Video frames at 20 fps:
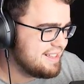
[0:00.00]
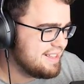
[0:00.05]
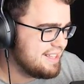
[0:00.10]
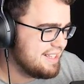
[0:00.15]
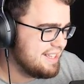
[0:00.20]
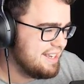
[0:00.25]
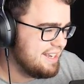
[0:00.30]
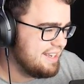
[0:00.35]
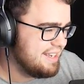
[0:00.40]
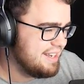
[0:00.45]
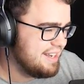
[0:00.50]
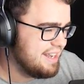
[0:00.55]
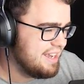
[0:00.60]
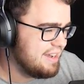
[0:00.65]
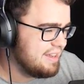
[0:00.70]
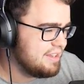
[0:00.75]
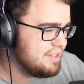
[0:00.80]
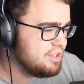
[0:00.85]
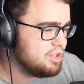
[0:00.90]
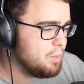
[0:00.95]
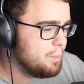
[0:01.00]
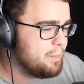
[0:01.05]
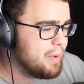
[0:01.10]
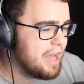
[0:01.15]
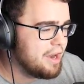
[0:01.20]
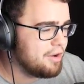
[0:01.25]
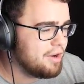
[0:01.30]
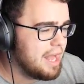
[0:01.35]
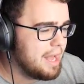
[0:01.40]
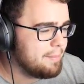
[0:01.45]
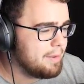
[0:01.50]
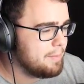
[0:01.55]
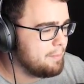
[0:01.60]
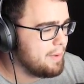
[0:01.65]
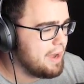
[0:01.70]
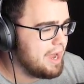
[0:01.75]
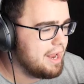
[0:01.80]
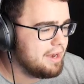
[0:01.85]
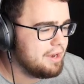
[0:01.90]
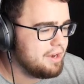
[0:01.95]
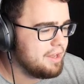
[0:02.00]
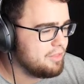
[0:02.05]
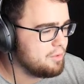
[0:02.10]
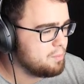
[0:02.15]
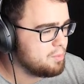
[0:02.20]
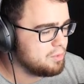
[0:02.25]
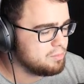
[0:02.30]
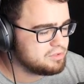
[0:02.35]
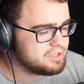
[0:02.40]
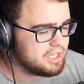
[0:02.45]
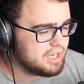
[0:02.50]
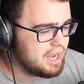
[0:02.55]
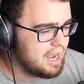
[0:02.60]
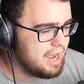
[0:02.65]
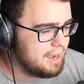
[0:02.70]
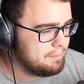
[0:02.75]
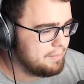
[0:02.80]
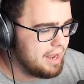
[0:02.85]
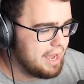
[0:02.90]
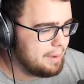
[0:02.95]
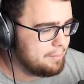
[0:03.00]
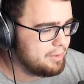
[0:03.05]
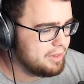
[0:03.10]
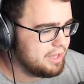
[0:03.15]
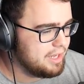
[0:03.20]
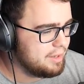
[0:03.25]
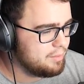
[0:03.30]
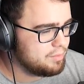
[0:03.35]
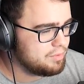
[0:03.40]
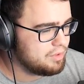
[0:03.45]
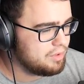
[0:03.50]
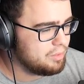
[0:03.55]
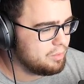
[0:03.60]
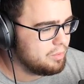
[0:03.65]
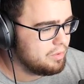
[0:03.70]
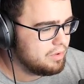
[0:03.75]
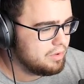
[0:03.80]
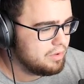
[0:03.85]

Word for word: the. You know, you better not be buying another broomstick. I'm not playing with you.